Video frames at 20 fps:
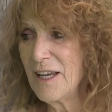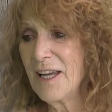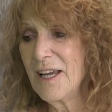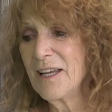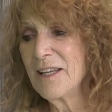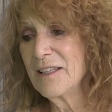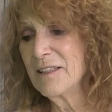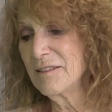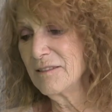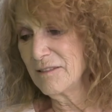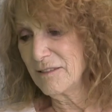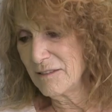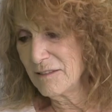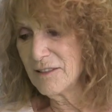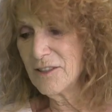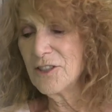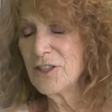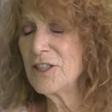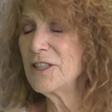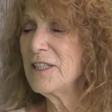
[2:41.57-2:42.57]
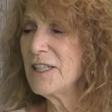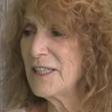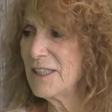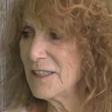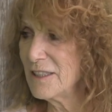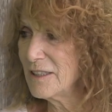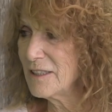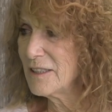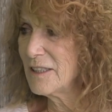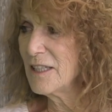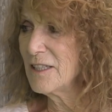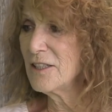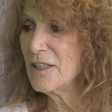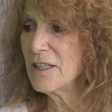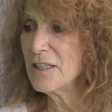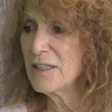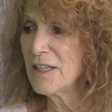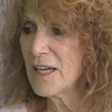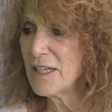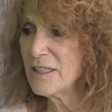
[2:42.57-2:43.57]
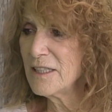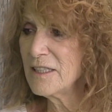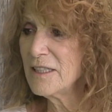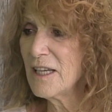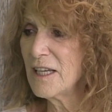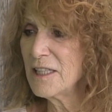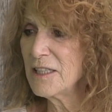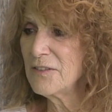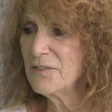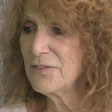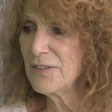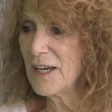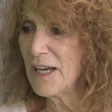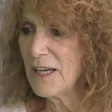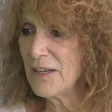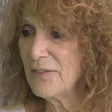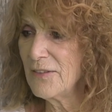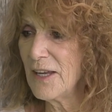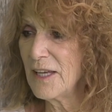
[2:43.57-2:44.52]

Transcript: And she didn't. And in 1995,